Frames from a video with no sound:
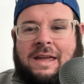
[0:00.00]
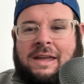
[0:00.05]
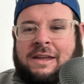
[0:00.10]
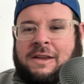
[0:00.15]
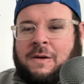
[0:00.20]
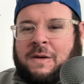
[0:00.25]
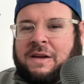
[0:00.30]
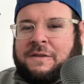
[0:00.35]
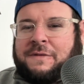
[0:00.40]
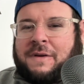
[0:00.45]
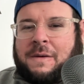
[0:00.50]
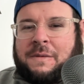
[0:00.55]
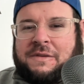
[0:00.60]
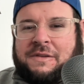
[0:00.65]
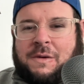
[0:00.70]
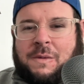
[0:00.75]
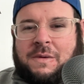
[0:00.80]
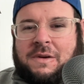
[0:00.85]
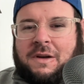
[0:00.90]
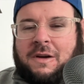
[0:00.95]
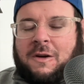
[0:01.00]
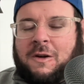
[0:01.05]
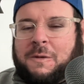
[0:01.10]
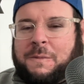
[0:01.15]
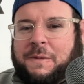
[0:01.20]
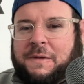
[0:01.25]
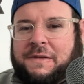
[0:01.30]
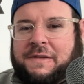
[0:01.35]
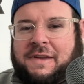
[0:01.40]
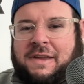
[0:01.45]
If I was going
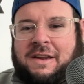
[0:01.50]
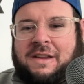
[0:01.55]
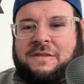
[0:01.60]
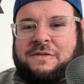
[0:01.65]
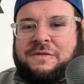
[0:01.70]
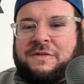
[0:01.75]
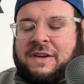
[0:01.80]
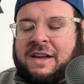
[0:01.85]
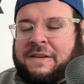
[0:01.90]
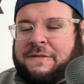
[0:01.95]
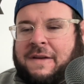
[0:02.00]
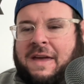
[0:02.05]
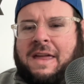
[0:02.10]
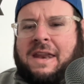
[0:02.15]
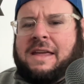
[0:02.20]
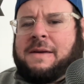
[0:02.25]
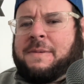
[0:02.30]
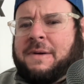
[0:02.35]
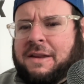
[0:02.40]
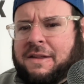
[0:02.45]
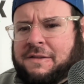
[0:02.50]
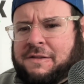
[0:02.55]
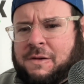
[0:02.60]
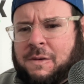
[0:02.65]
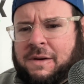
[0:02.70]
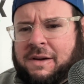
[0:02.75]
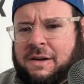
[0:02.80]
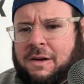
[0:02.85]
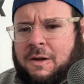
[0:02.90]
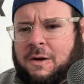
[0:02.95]
100% on fight, if anybody's
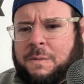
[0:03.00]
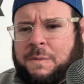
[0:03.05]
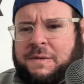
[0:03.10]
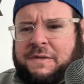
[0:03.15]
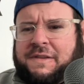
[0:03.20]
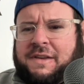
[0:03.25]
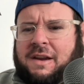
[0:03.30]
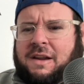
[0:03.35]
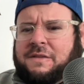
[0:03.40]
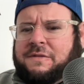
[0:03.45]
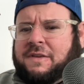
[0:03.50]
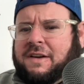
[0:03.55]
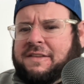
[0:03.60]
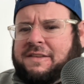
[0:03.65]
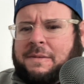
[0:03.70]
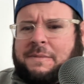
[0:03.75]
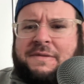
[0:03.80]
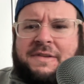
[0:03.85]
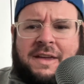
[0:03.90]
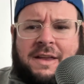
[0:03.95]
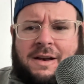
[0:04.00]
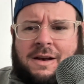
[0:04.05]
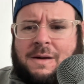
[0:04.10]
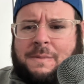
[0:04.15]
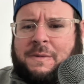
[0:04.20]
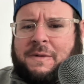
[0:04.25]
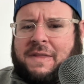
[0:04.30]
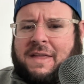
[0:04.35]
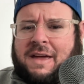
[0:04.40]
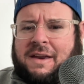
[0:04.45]
going 100% on fights, I'm signing
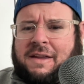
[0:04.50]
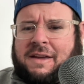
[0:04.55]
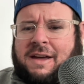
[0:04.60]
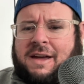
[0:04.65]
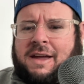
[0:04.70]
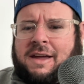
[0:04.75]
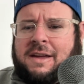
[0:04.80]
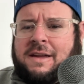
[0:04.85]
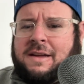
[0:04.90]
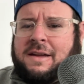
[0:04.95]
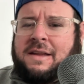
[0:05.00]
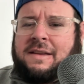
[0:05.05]
up with that guy.